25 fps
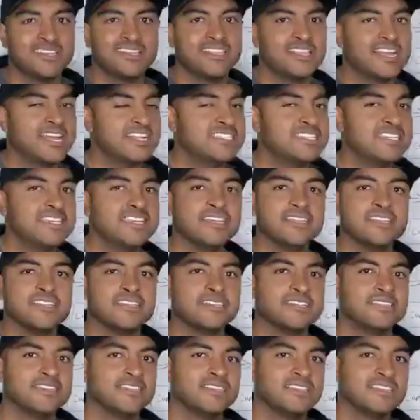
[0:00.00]
That's it.
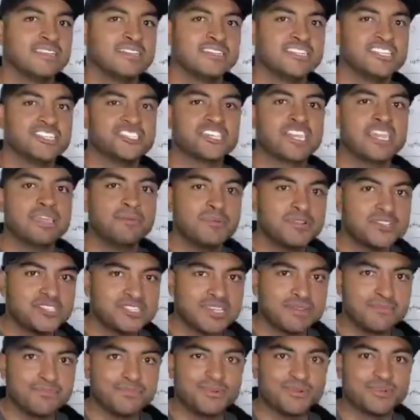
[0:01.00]
Just keep it
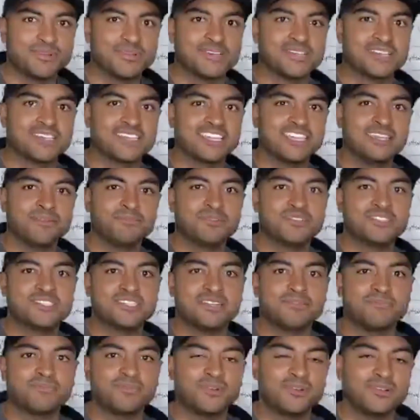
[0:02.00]
simple. Keep it
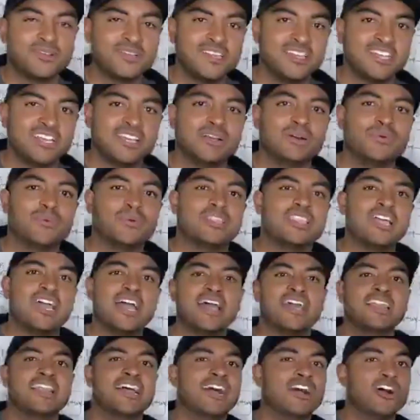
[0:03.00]
simple. And with
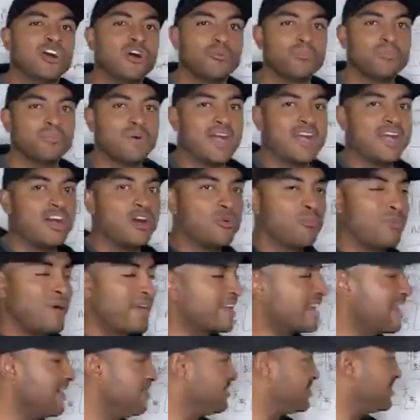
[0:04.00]
that, I hope I
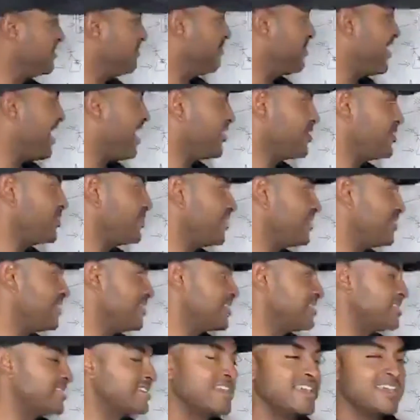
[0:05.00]
gave you some value on
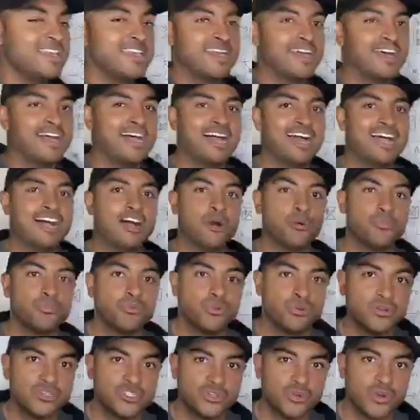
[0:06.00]
this. I hope
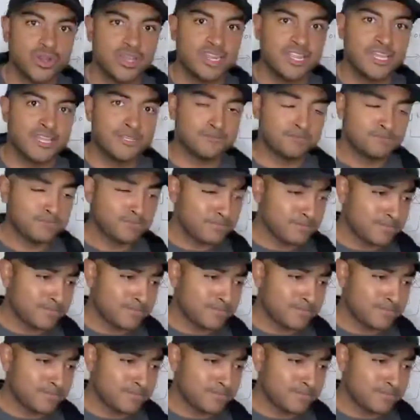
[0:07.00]
you enjoyed it.